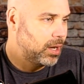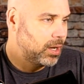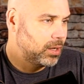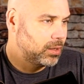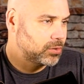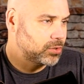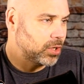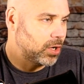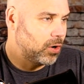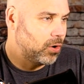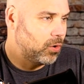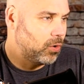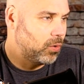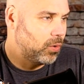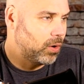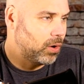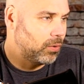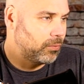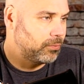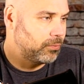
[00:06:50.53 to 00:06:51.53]

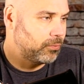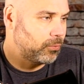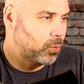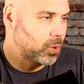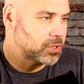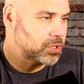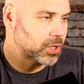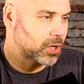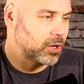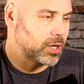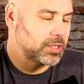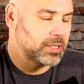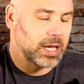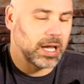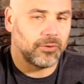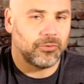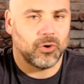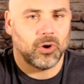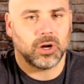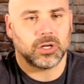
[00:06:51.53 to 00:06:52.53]
So what's it going to
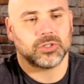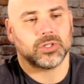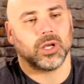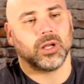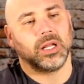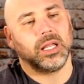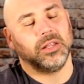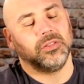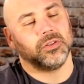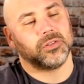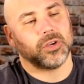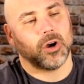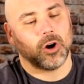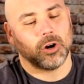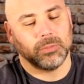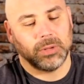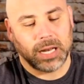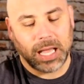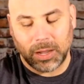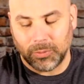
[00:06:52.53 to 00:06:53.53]
take for Arkansas to get in the
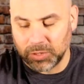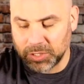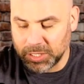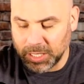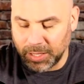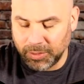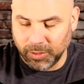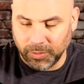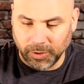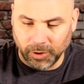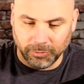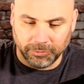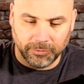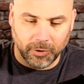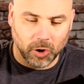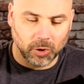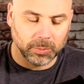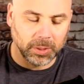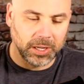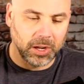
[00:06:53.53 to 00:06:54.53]
tournament? I would say that they're
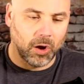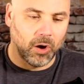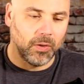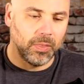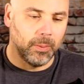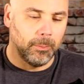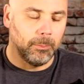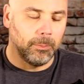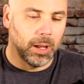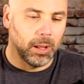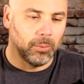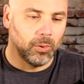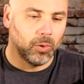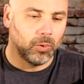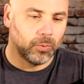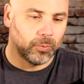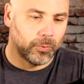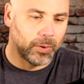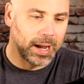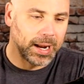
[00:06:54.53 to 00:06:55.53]
firmly on the bubble
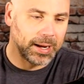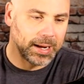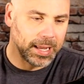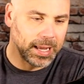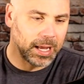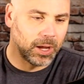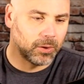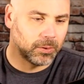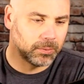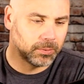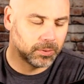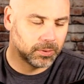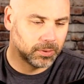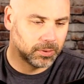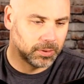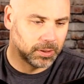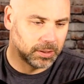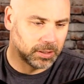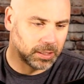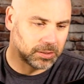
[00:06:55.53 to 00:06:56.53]
right now.
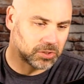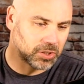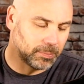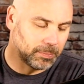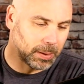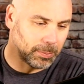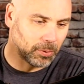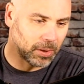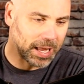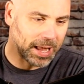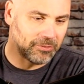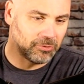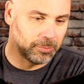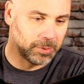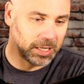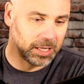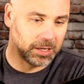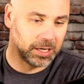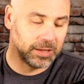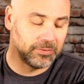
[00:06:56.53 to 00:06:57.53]
Some people have them
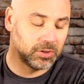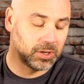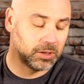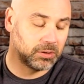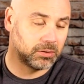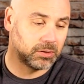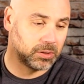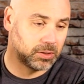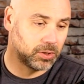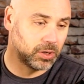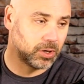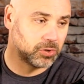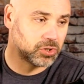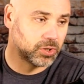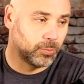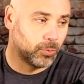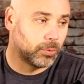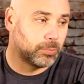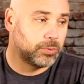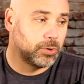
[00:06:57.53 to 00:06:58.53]
in. Even, you know,
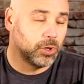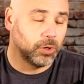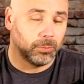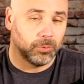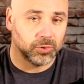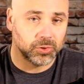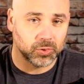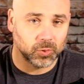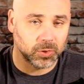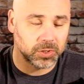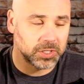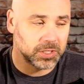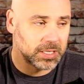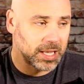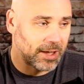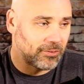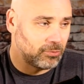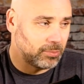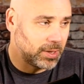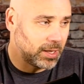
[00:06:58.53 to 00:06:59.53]
some reputable sources
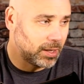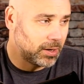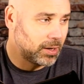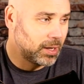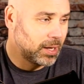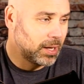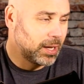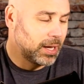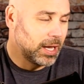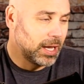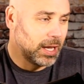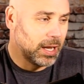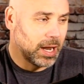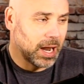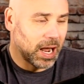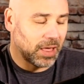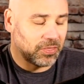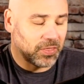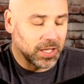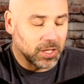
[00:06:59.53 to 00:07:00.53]
have them in.
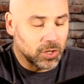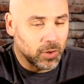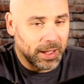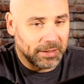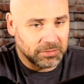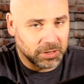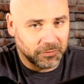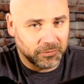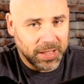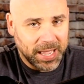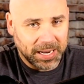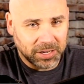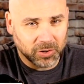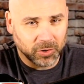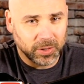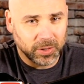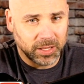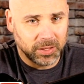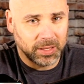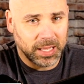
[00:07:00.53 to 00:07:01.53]
I think you have to factor
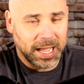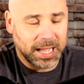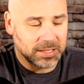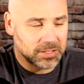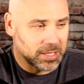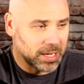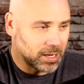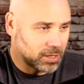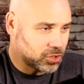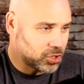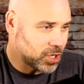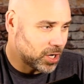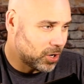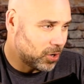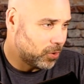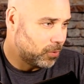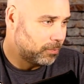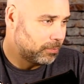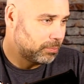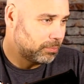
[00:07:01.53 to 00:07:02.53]
the Isaiah
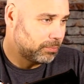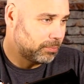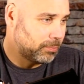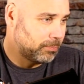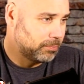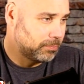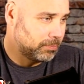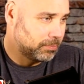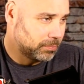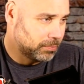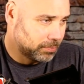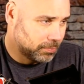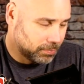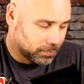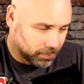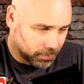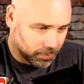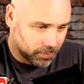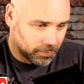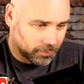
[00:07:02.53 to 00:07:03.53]
Joe
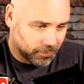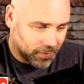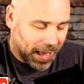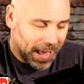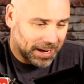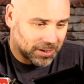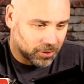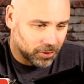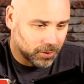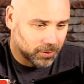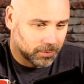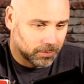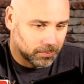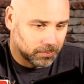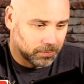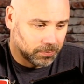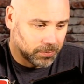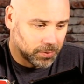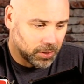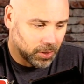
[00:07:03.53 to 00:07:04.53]
factor,
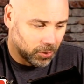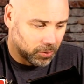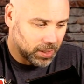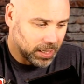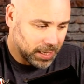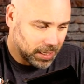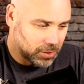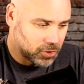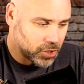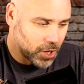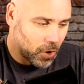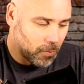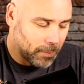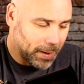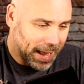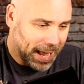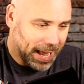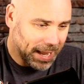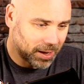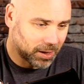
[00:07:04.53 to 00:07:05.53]
you know, getting Joe
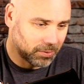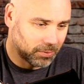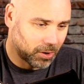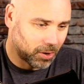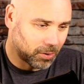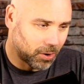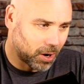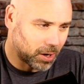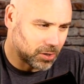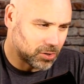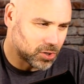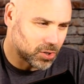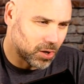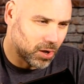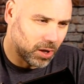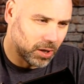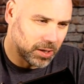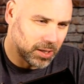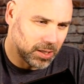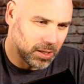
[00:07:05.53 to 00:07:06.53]
back.
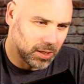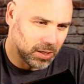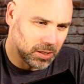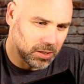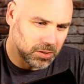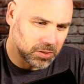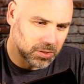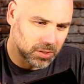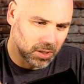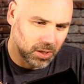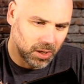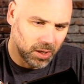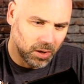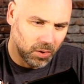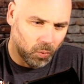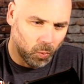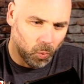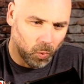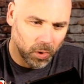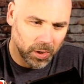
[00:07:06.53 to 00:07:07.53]
Arkansas is
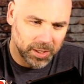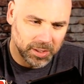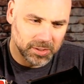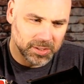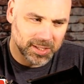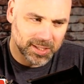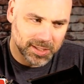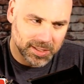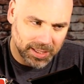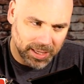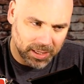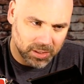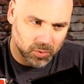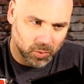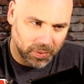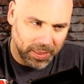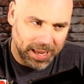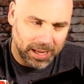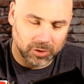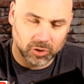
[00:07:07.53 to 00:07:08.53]
1-6
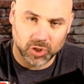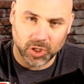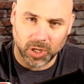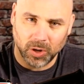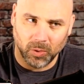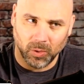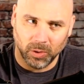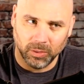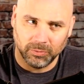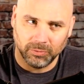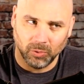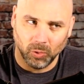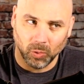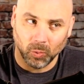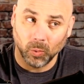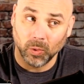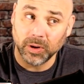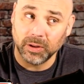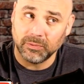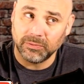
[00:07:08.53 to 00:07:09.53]
without Joe on the floor,
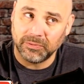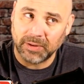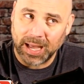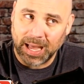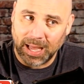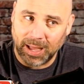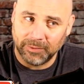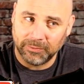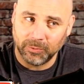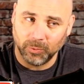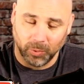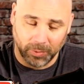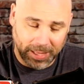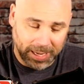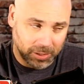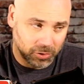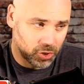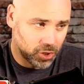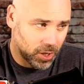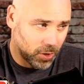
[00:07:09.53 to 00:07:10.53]
1-5
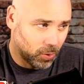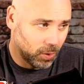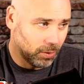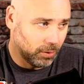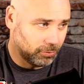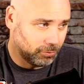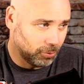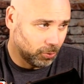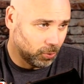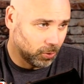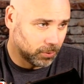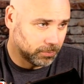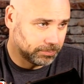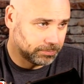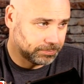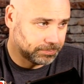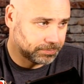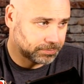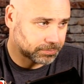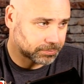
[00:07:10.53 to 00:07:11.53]
without Joe on the floor,
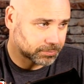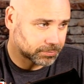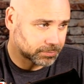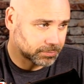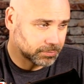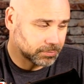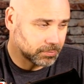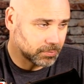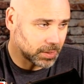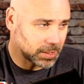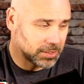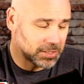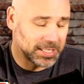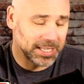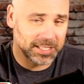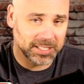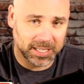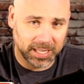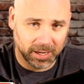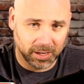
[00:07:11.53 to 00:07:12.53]

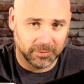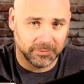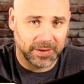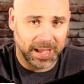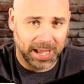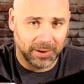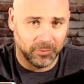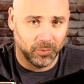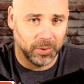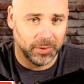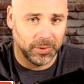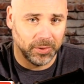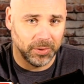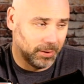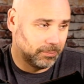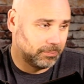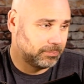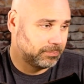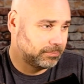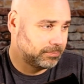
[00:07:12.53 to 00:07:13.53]
16-5 with
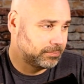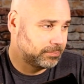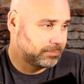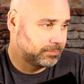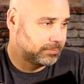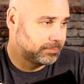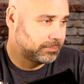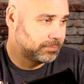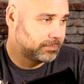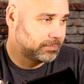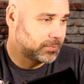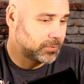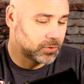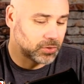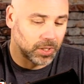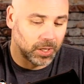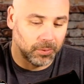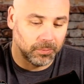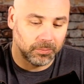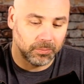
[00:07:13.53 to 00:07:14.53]
him.
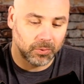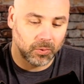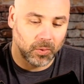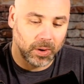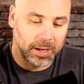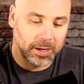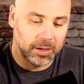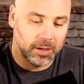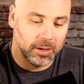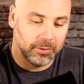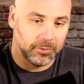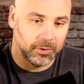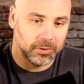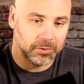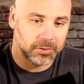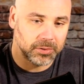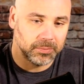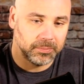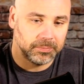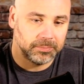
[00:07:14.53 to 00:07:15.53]
So quite a difference.